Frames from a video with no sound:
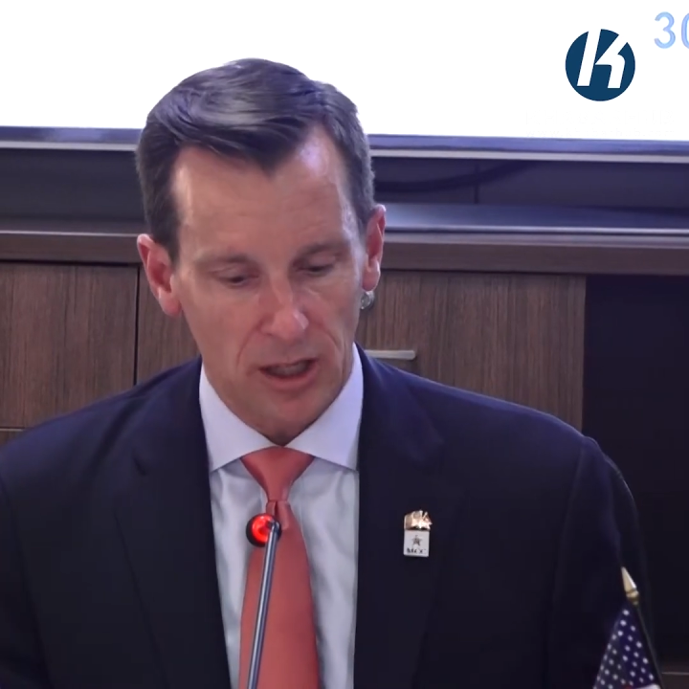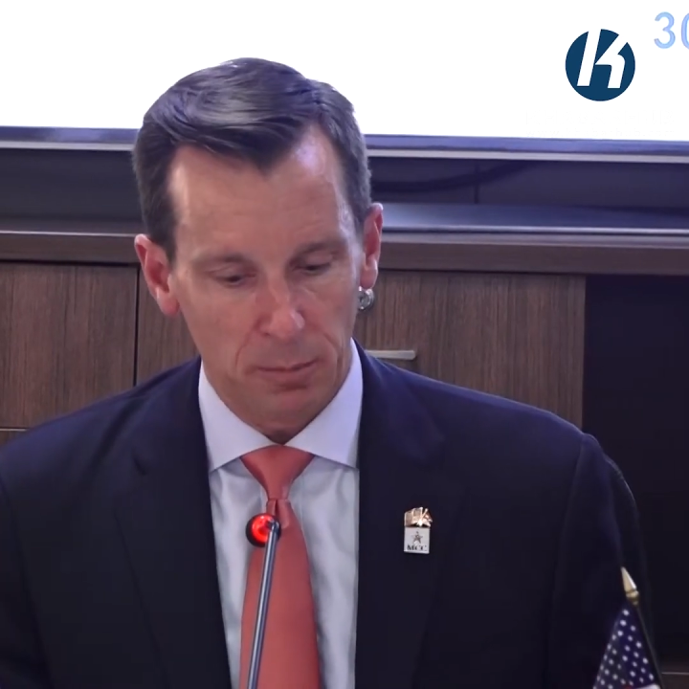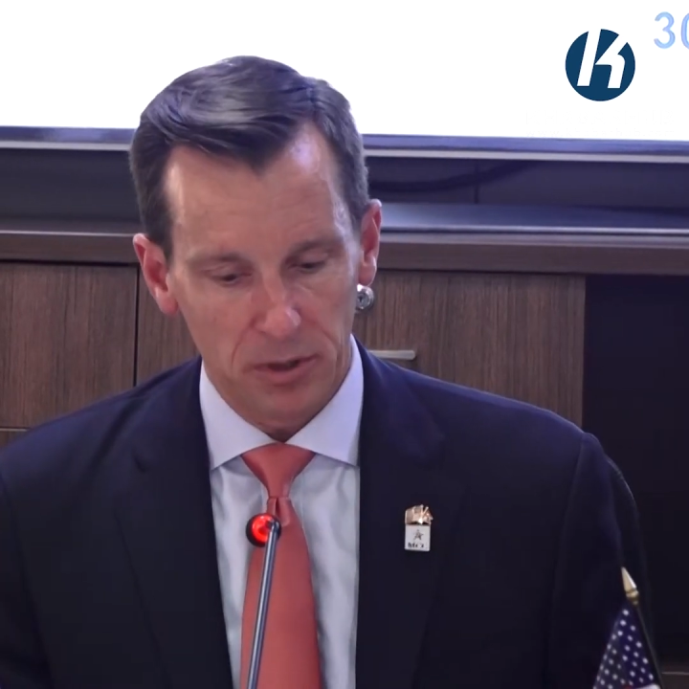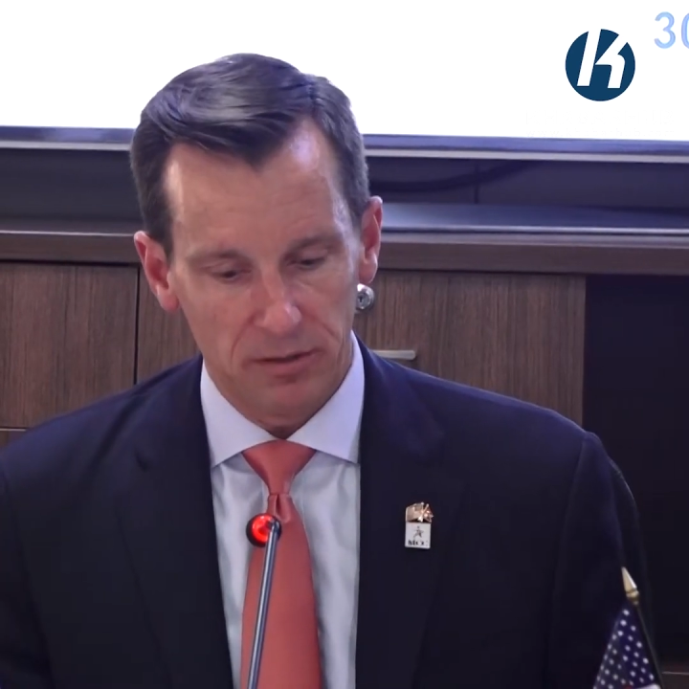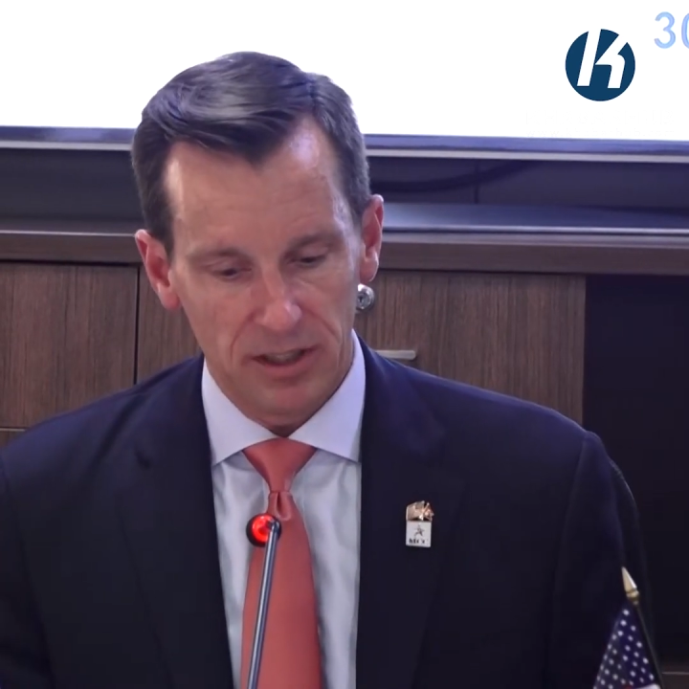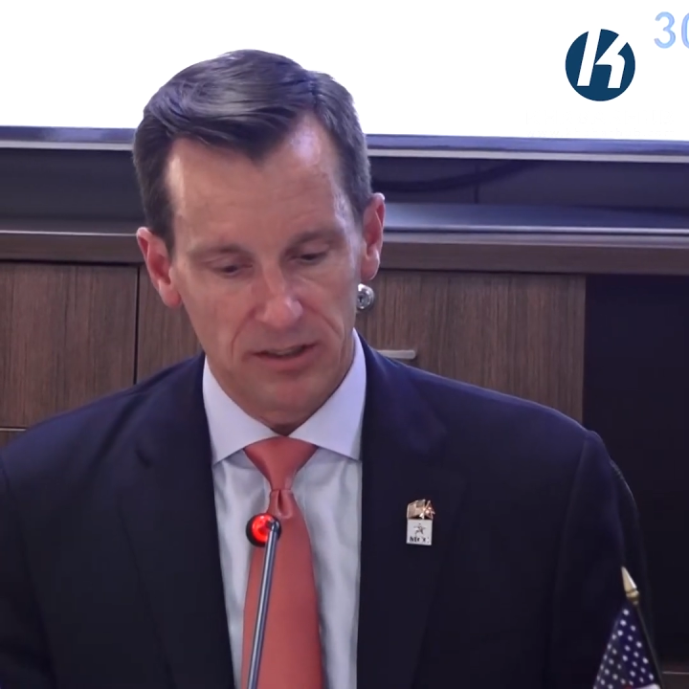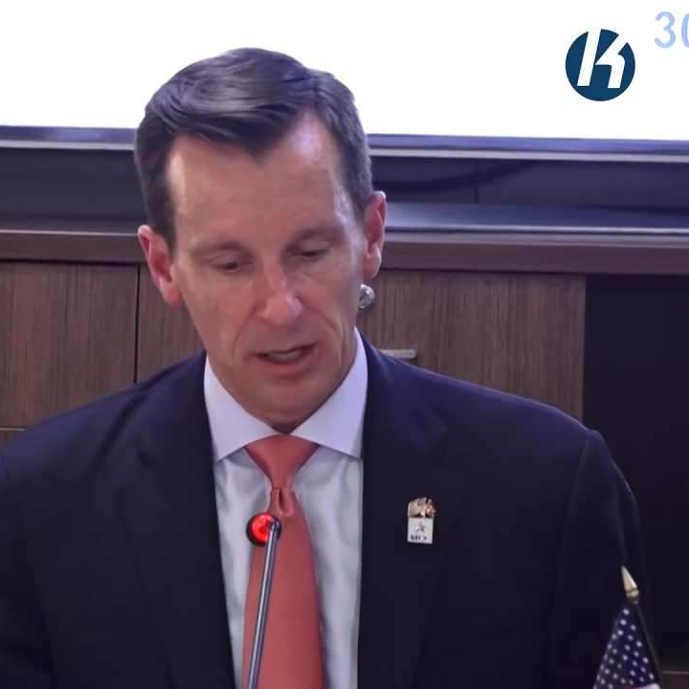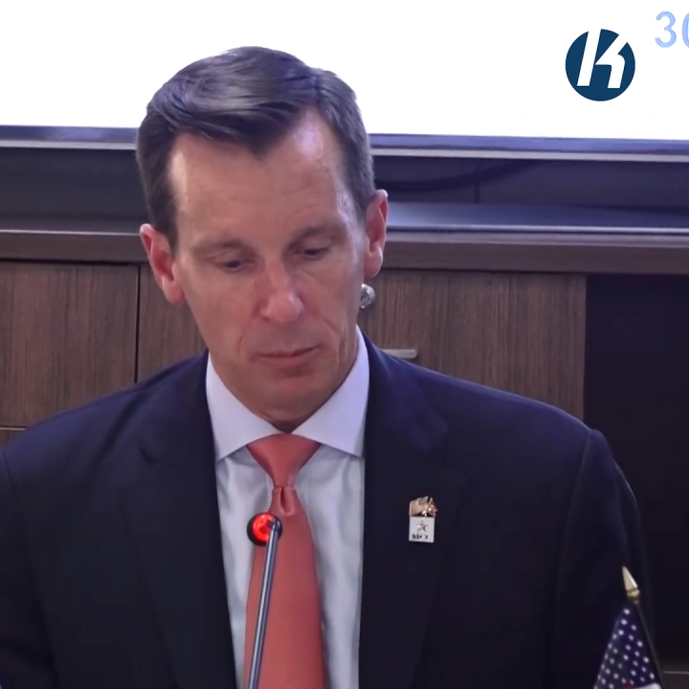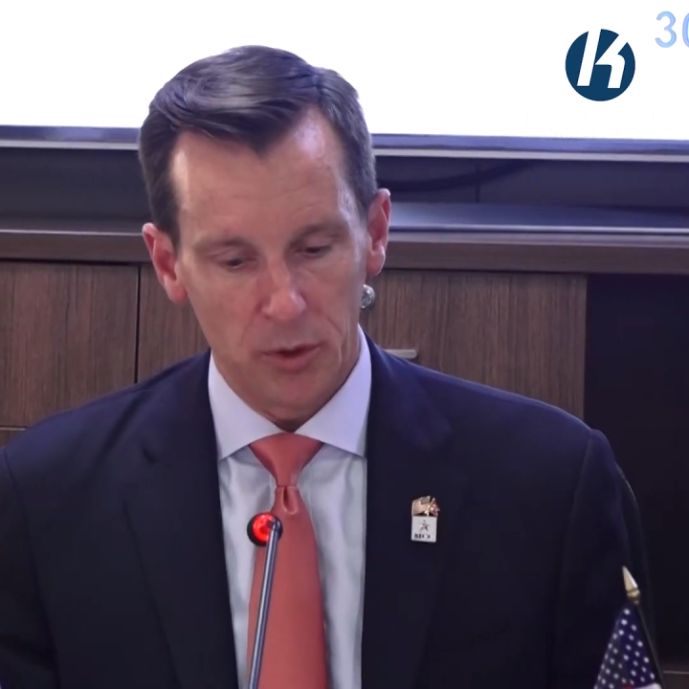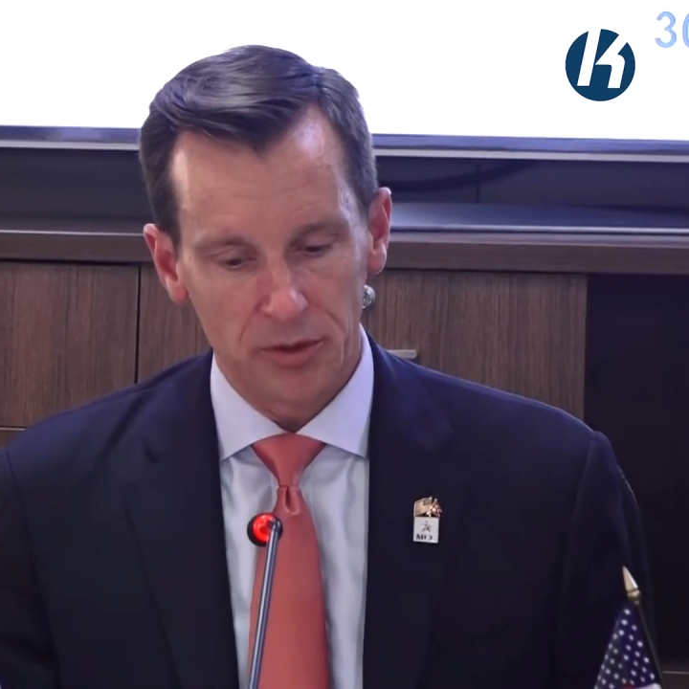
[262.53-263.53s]
couple of
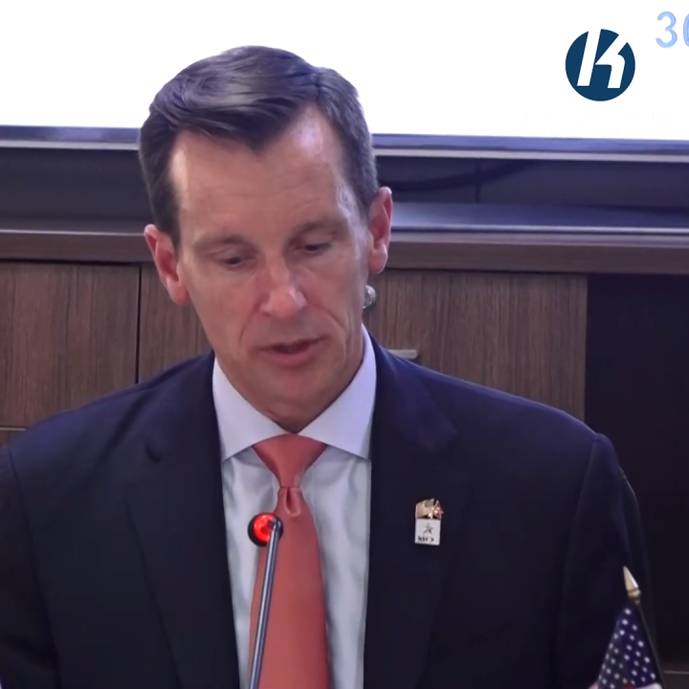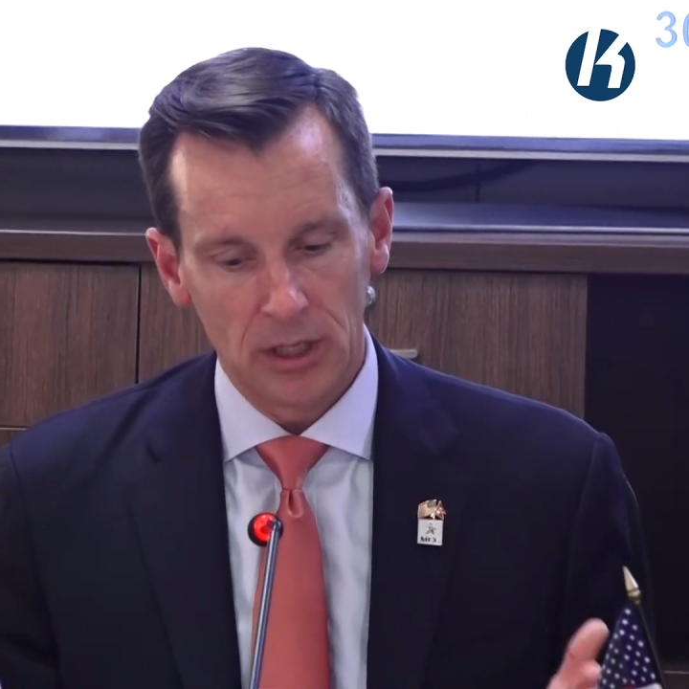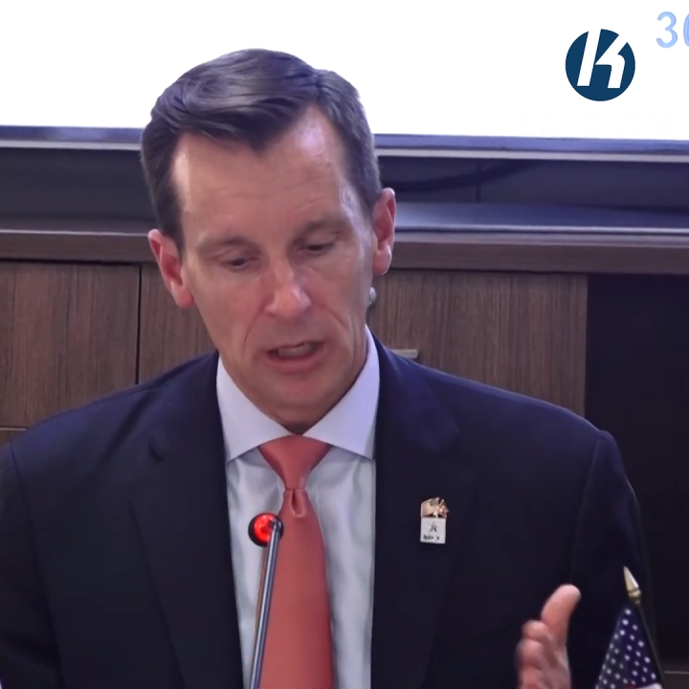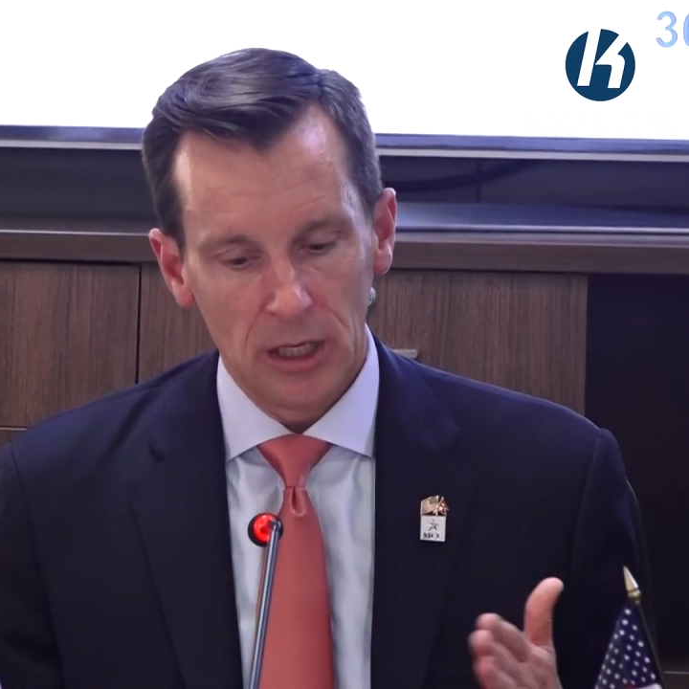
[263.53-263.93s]
examples.